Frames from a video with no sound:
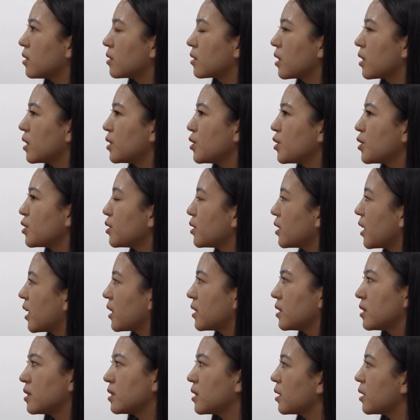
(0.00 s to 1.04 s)
condition
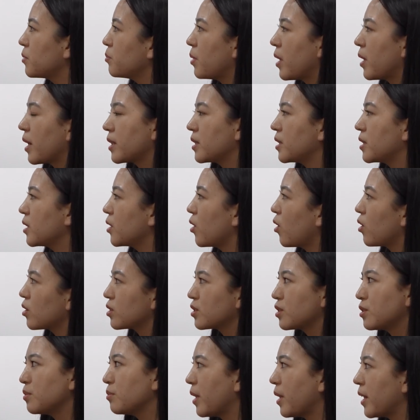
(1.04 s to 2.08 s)
that is set by the
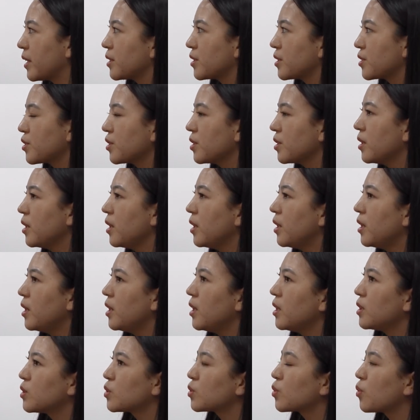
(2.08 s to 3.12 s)
auction manager.
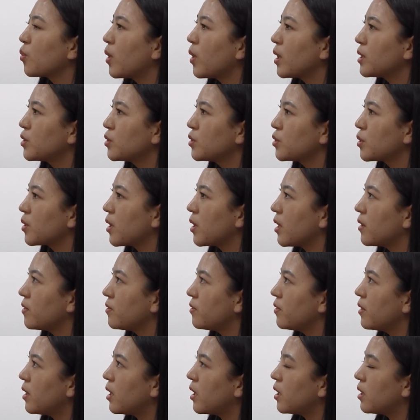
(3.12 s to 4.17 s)
So once you
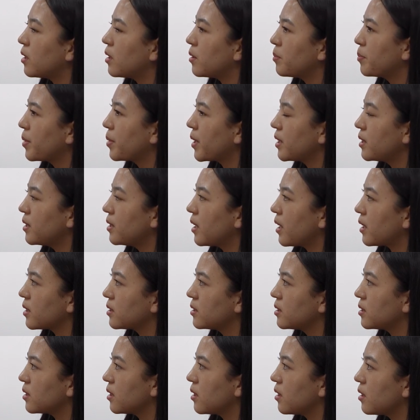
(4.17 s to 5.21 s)
have paid
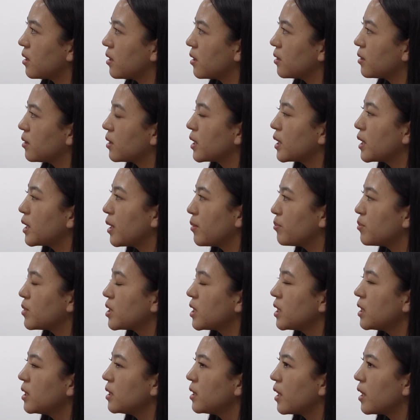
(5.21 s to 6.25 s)
that
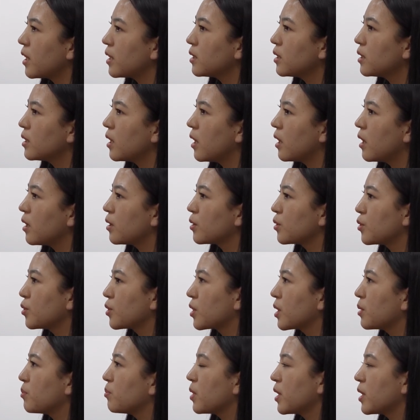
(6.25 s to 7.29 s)
EMD, then you
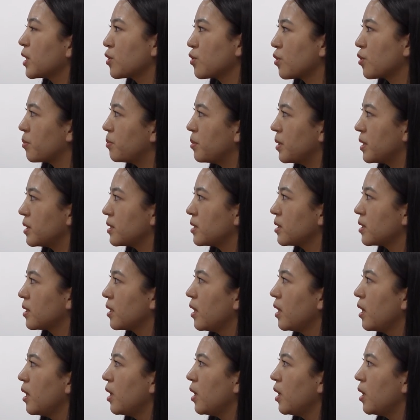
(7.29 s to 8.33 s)
can place your bid.
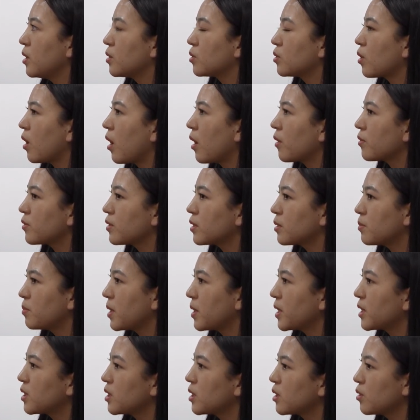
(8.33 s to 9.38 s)
So after
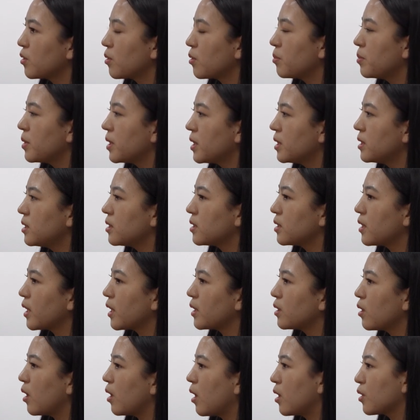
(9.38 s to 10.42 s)
placing your bid,
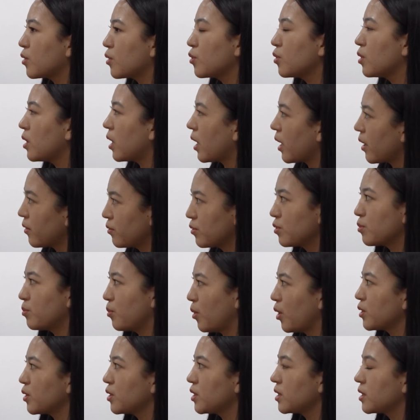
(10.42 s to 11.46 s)
then you'll have to
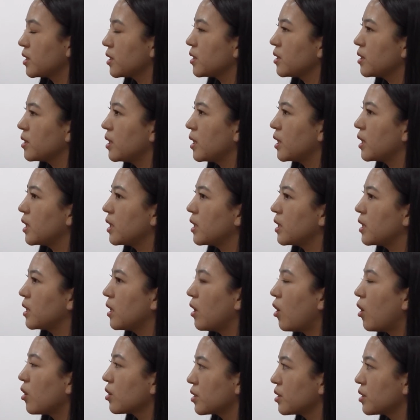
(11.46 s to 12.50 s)
monitor the
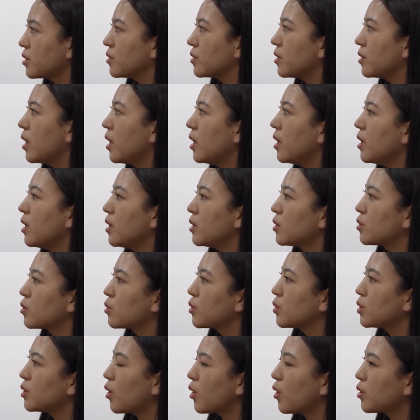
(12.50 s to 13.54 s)
auction. So
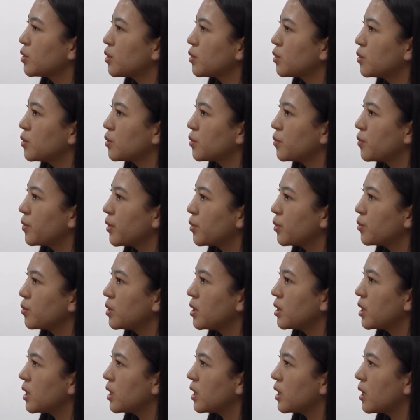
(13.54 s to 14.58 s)
in order to view
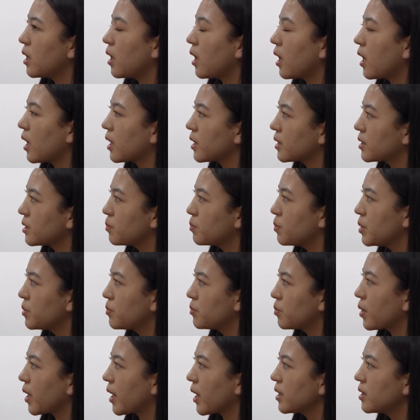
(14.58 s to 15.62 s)
the highest
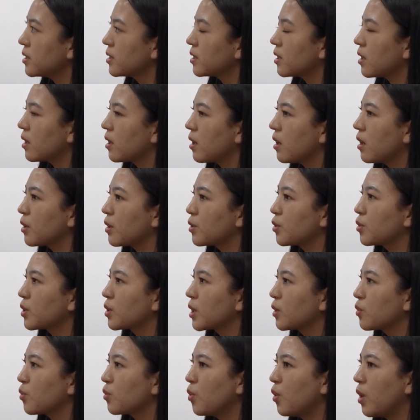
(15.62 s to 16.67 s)
bid price, you
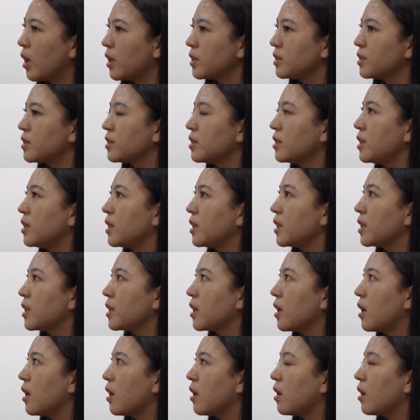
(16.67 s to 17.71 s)
can go under
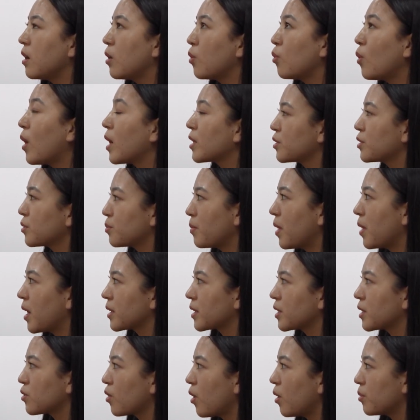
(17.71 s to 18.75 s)
the watch
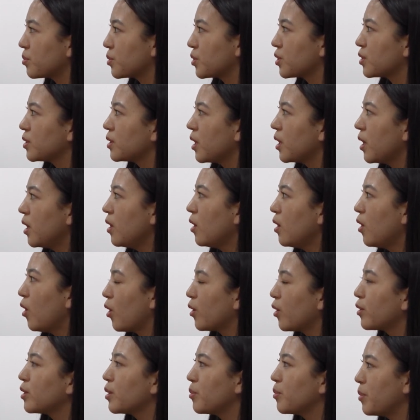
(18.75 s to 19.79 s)
market option
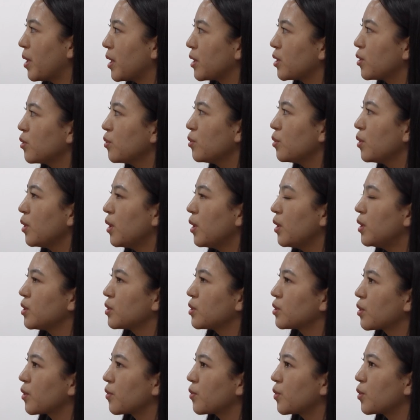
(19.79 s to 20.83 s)
on the menu.
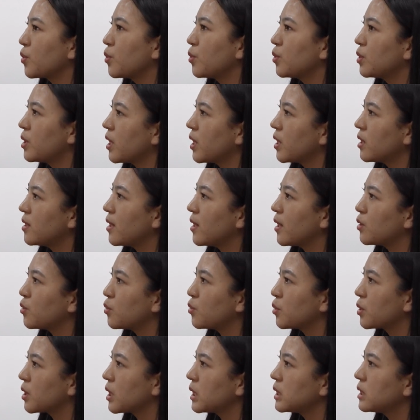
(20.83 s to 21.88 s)
So if you go there, then
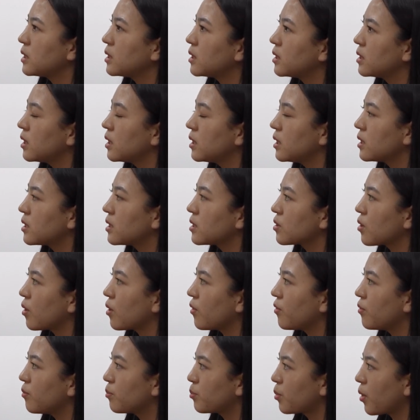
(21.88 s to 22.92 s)
you can see the list
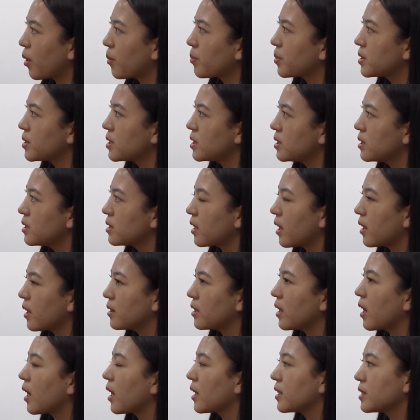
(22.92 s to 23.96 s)
of properties
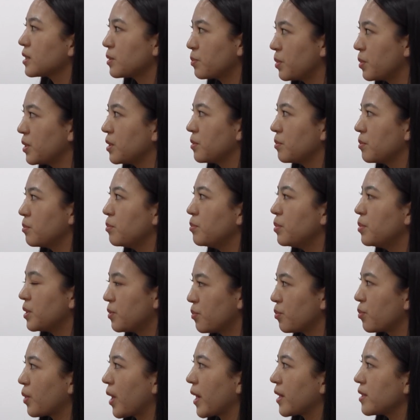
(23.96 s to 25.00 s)
and the highest
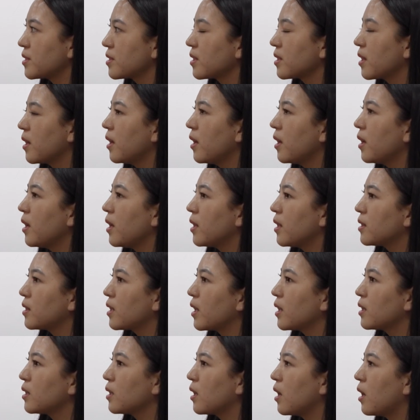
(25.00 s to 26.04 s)
bid price.
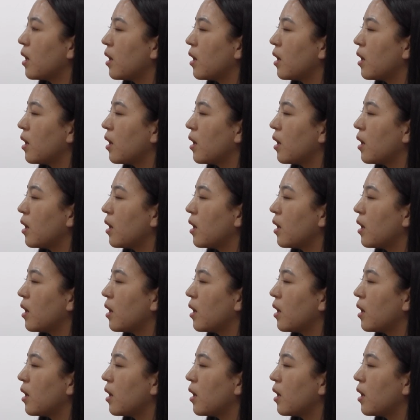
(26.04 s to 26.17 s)
Then